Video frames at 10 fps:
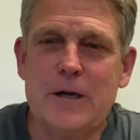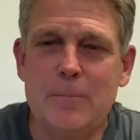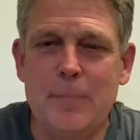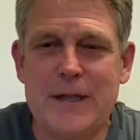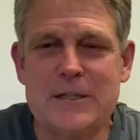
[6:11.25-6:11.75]

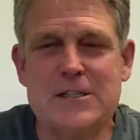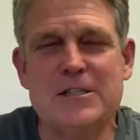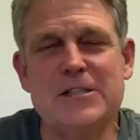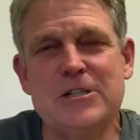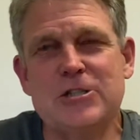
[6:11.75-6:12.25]
Better
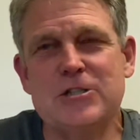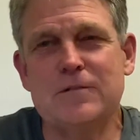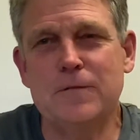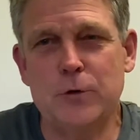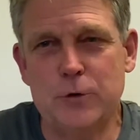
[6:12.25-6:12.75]
Decisions,
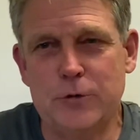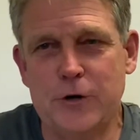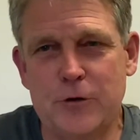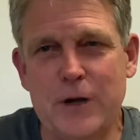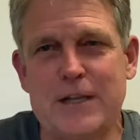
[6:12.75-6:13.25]
Fewer
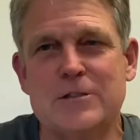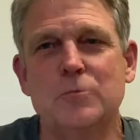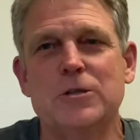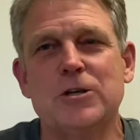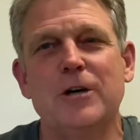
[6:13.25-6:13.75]
Regrets,
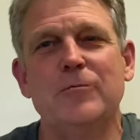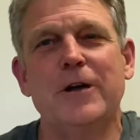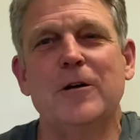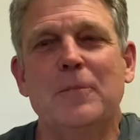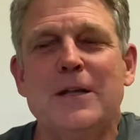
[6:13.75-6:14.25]
which I
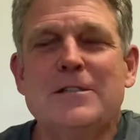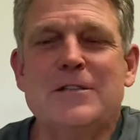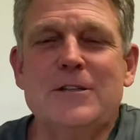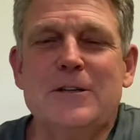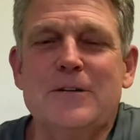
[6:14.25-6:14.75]
recommend
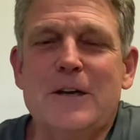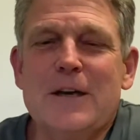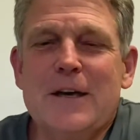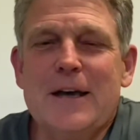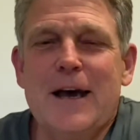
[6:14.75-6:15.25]
to you.
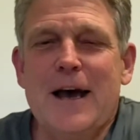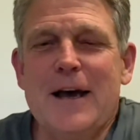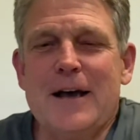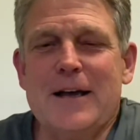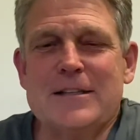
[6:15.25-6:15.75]

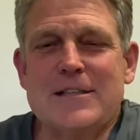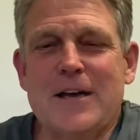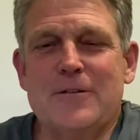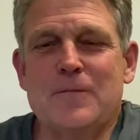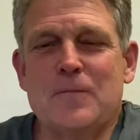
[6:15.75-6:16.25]
And so